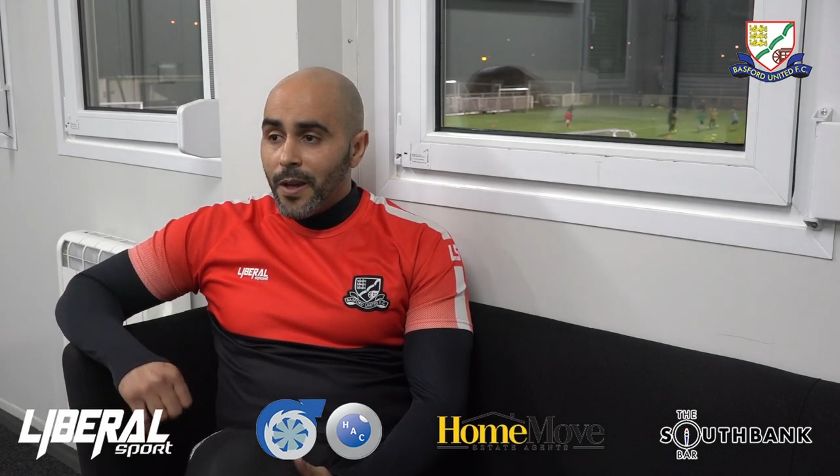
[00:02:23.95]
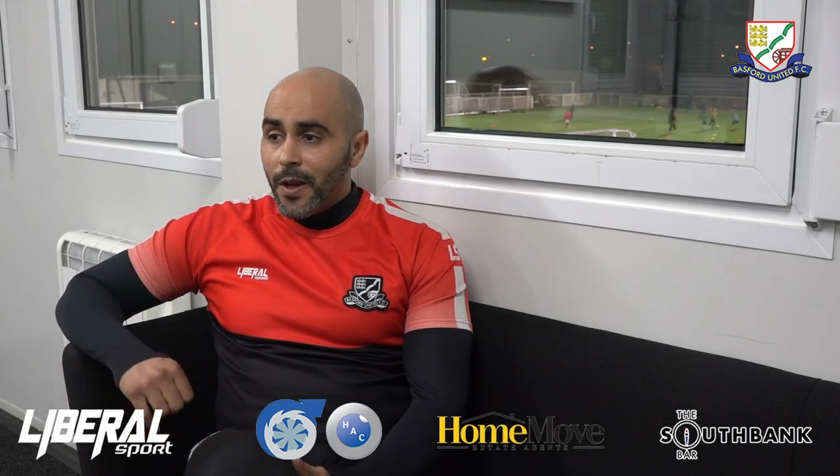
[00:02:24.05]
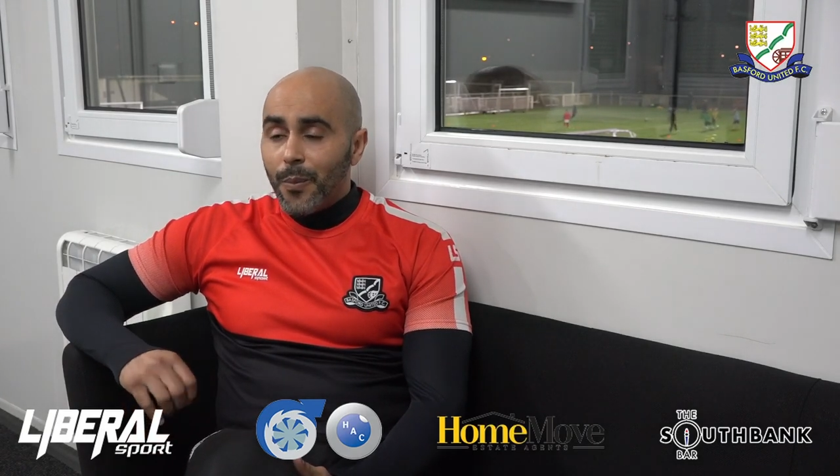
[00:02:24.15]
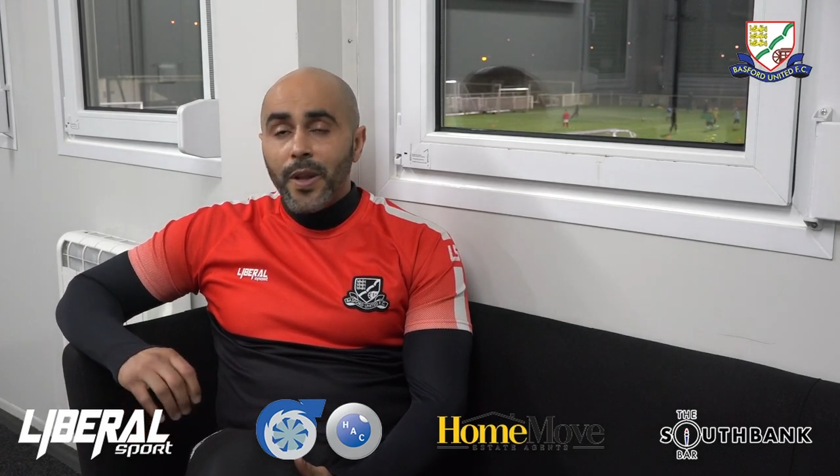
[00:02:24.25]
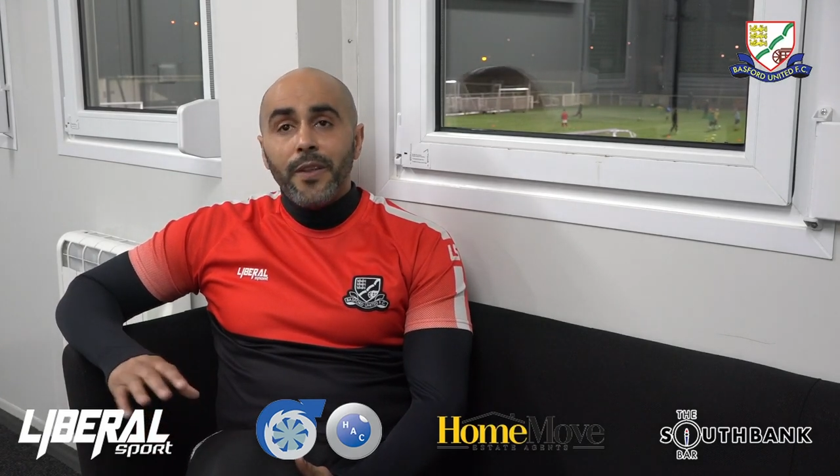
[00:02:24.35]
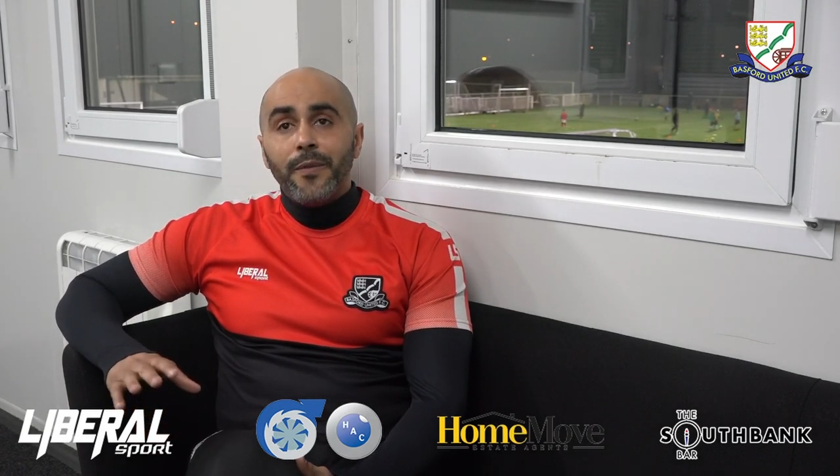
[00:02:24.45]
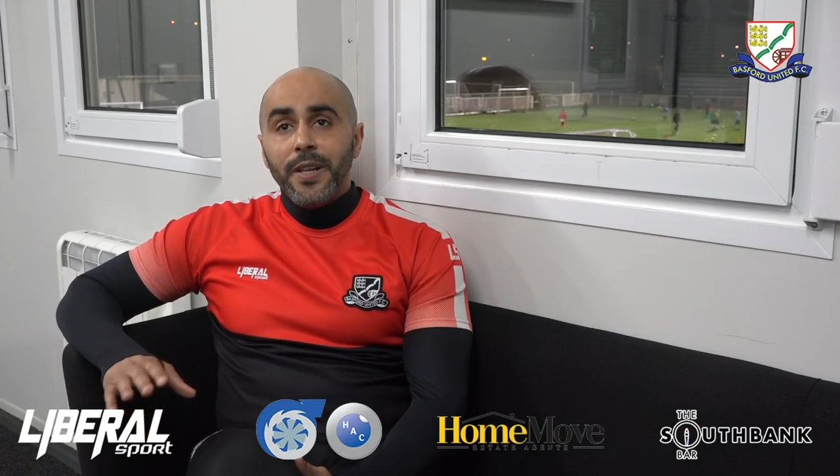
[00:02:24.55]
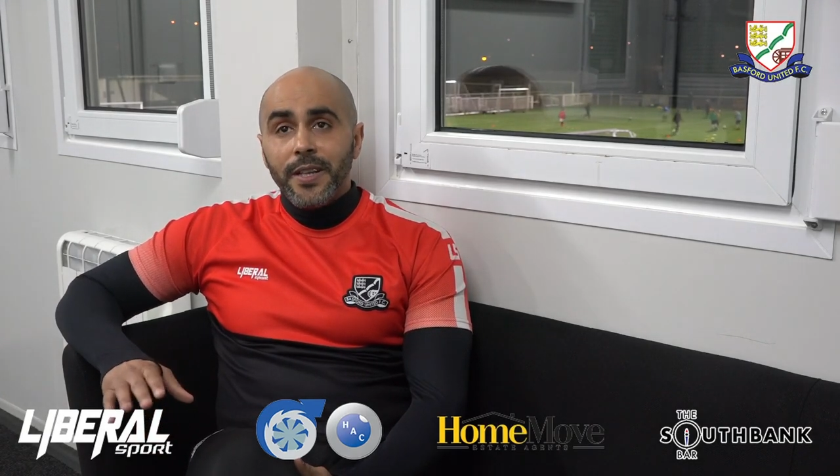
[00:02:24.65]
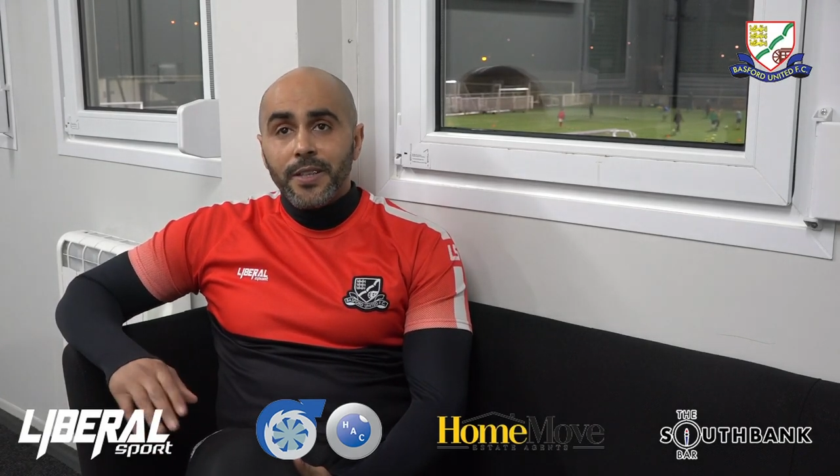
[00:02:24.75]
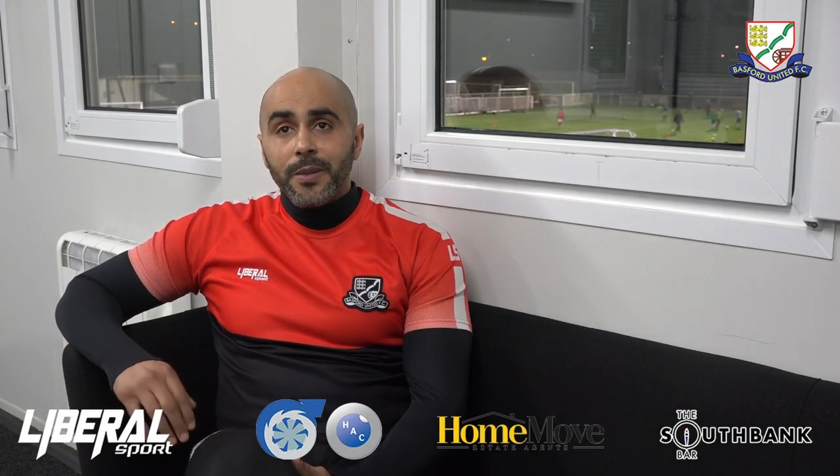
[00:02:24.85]
um, where they've
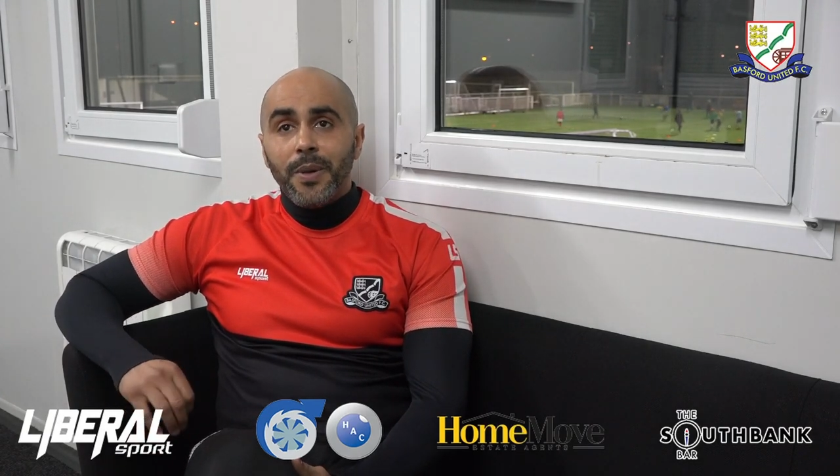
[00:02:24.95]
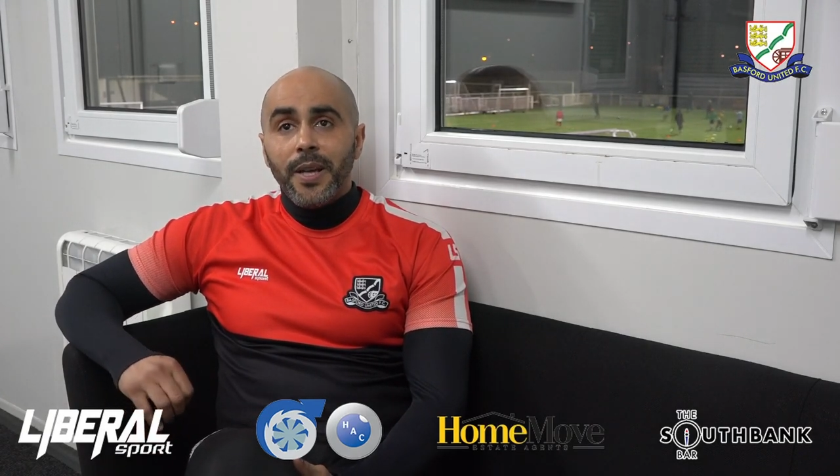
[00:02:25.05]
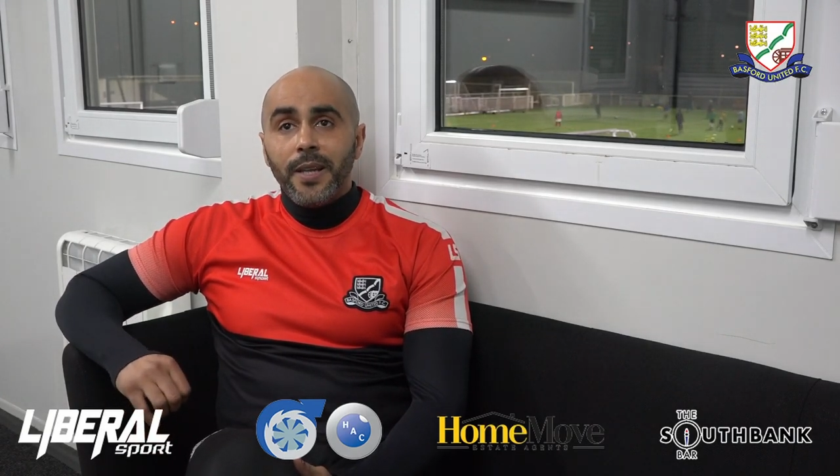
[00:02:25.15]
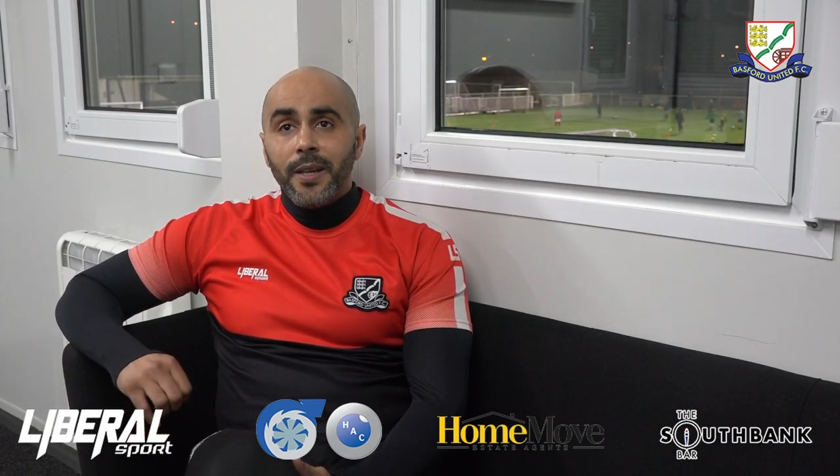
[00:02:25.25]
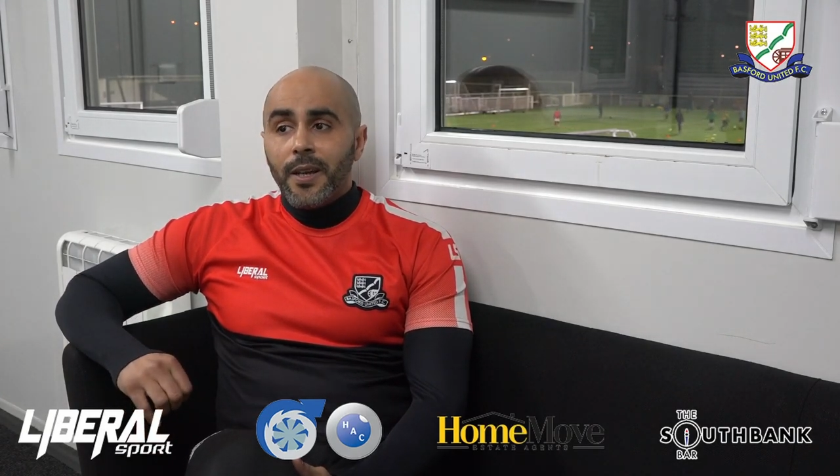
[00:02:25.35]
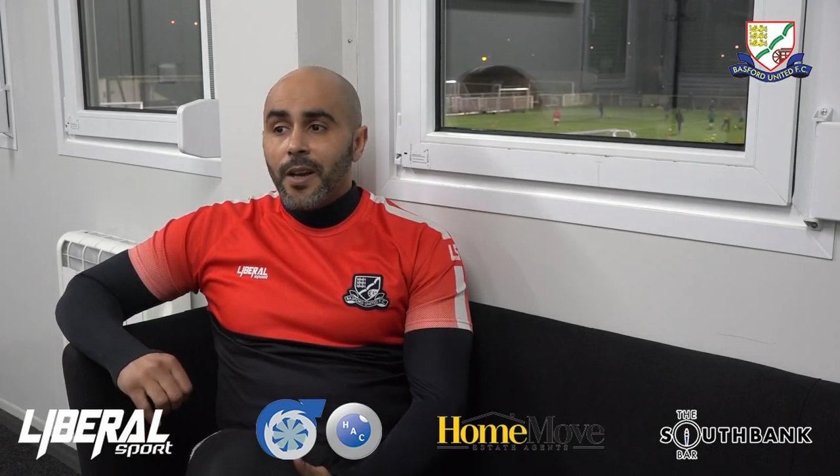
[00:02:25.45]
needed to be.